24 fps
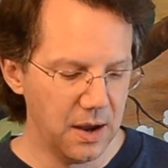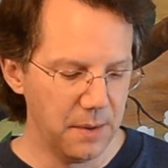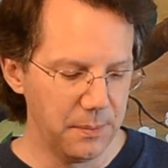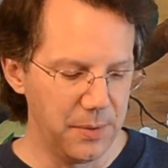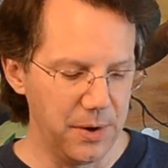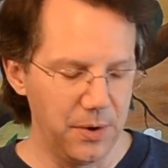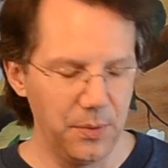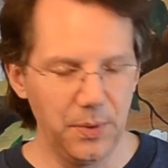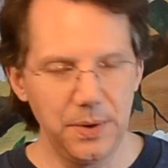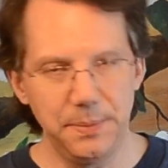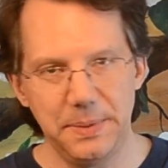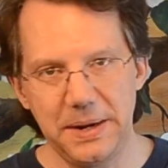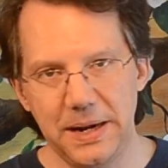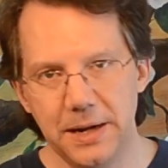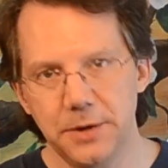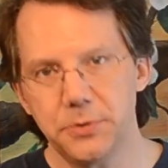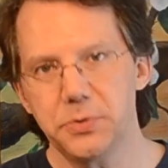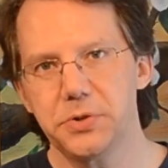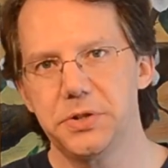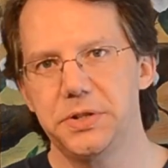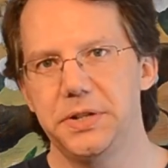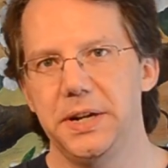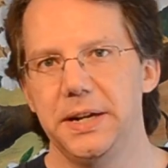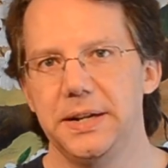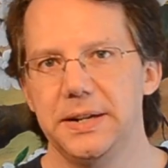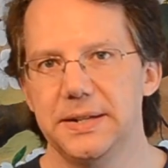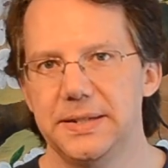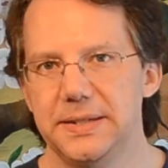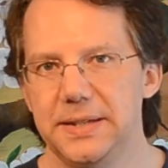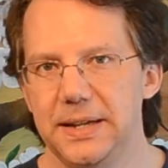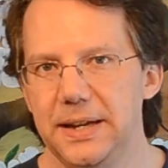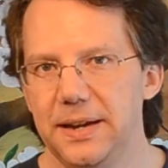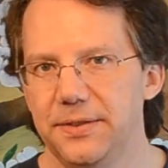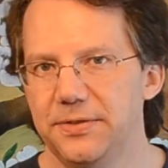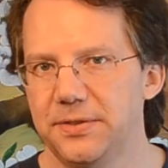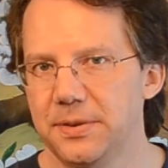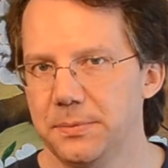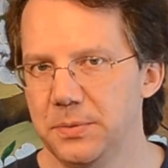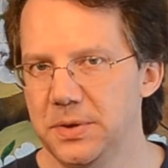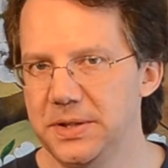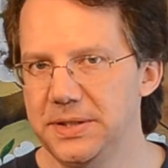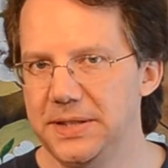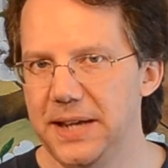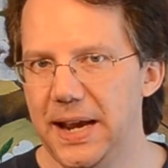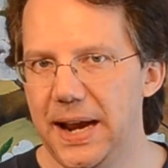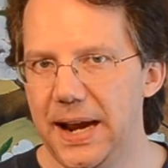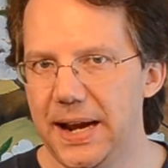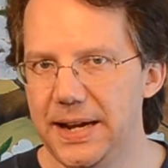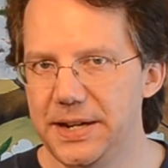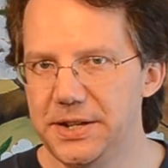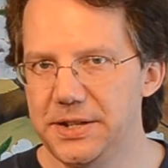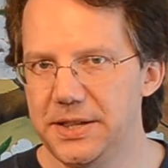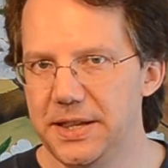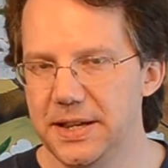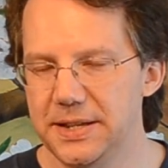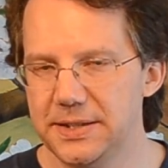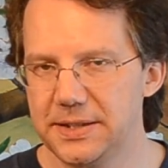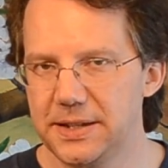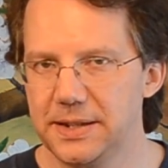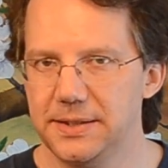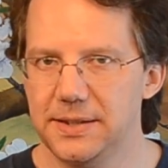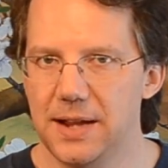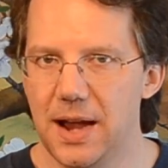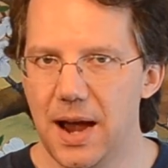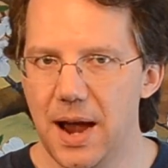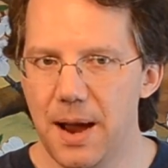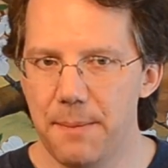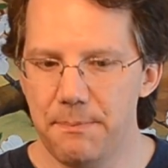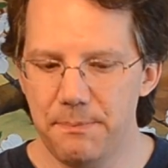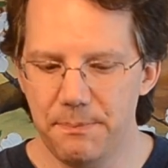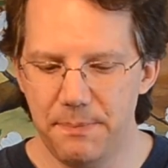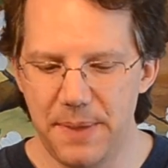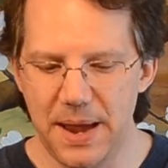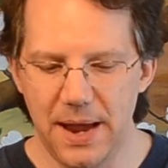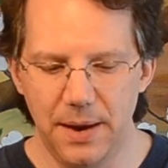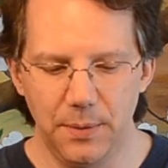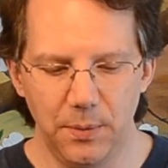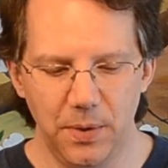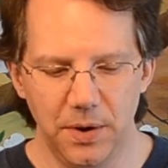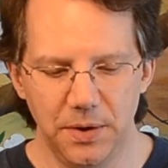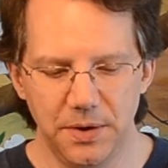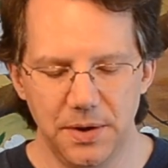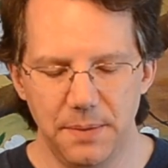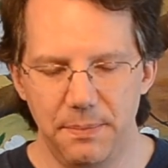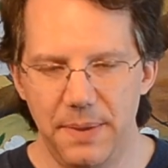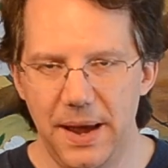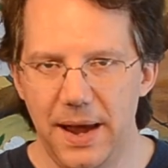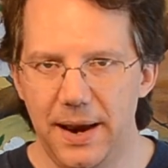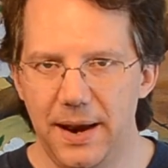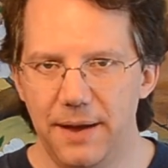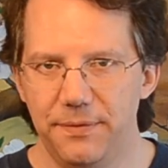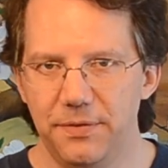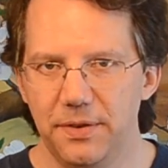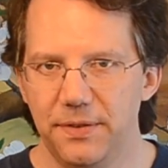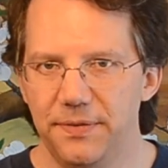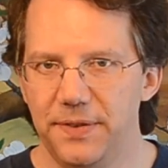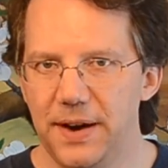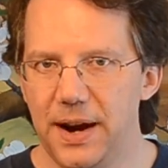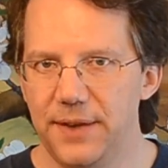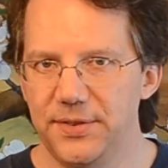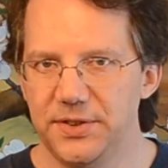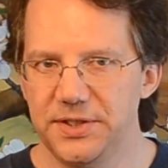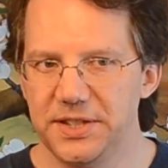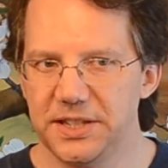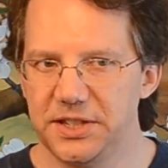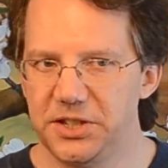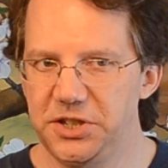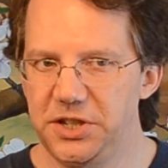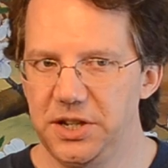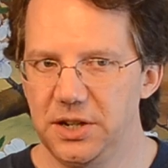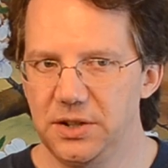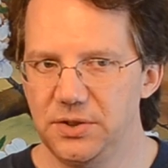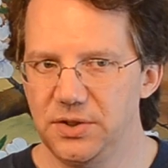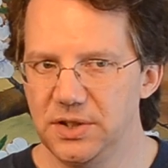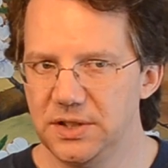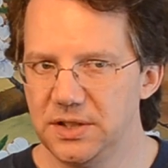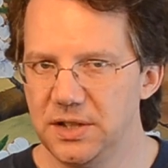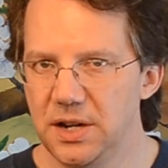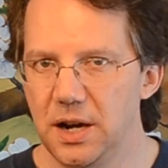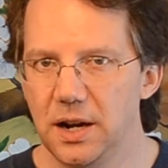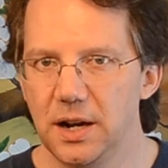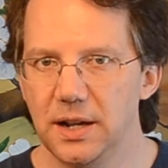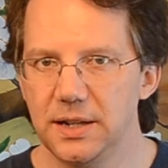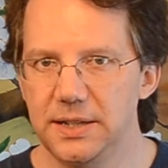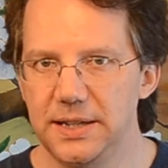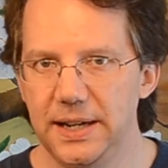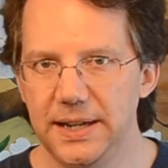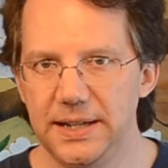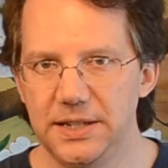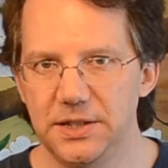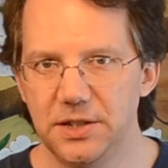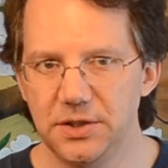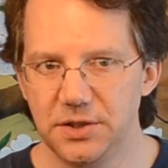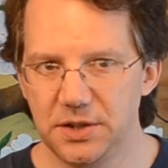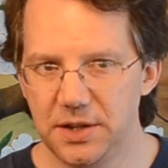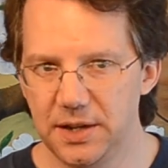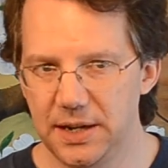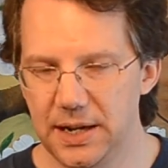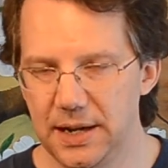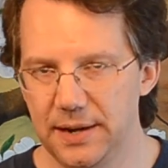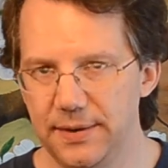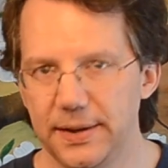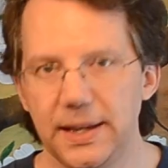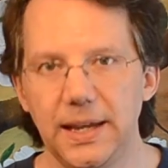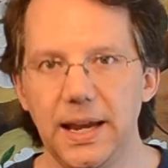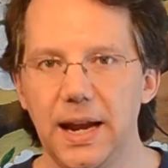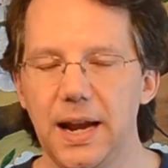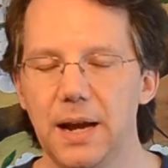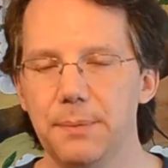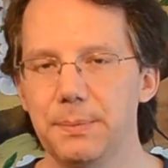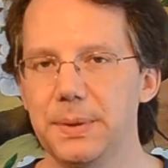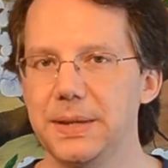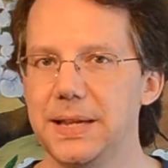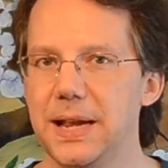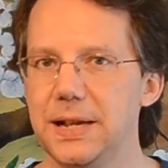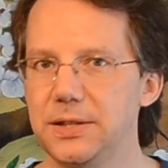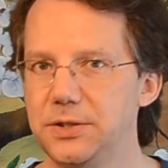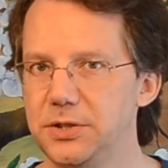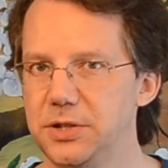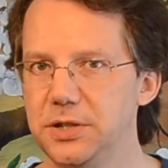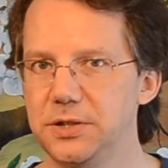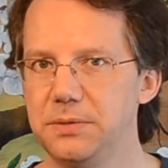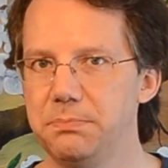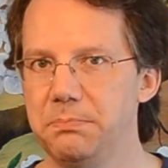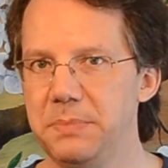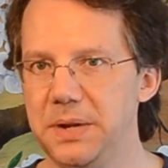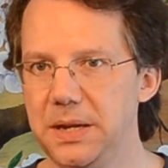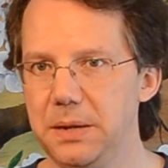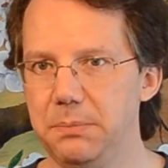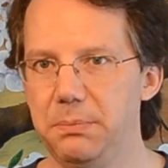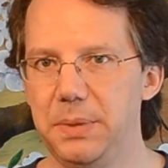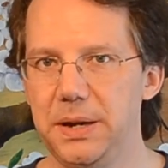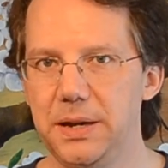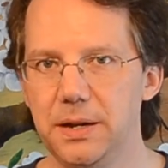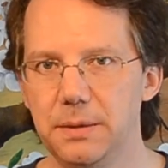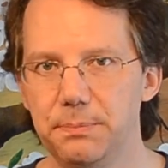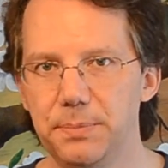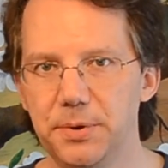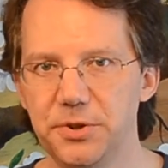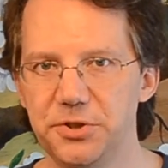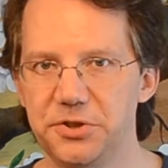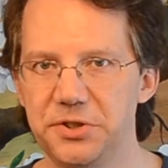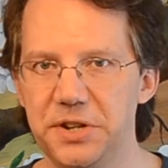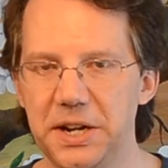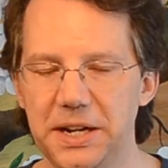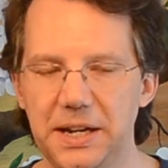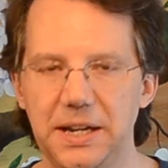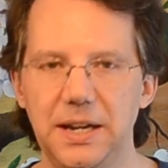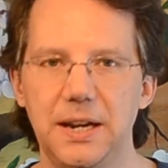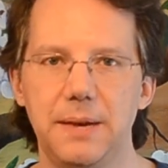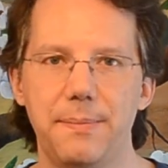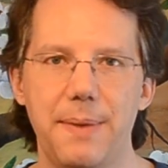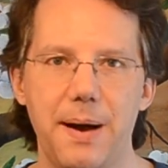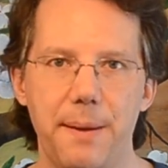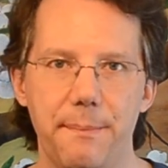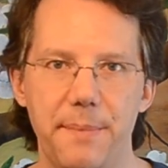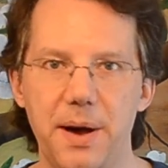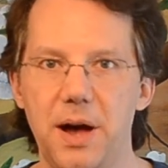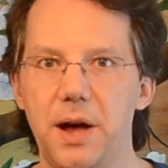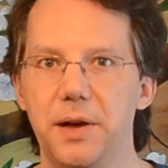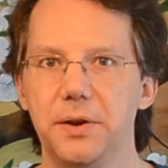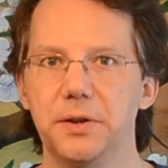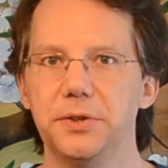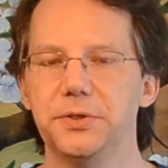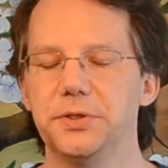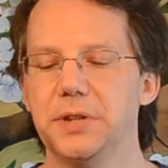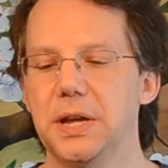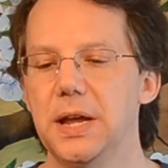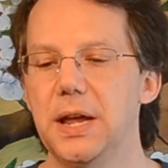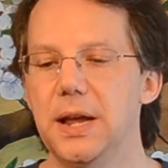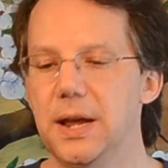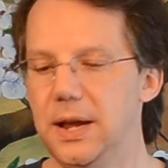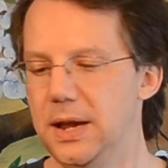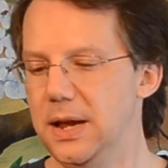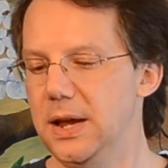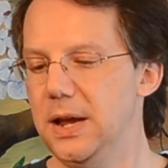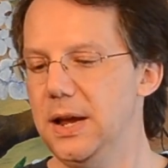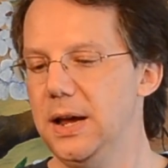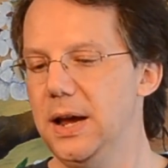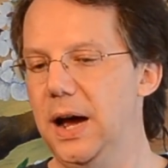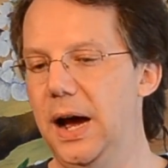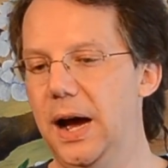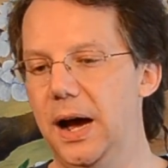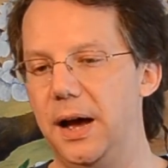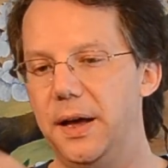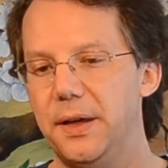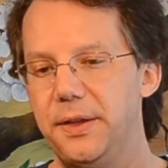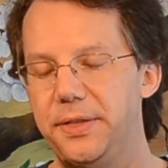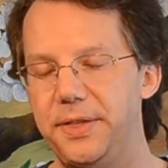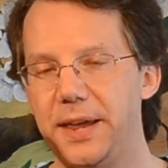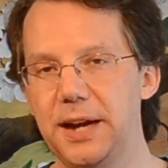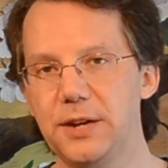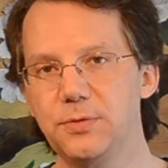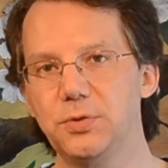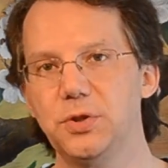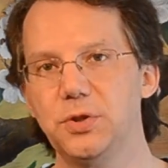but it would be interesting to see if someone's aged this, because I'm willing to bet after 5 or 6 years, it's not going to taste as good out of a can, but that's just me being persnickety about bottles. Thanks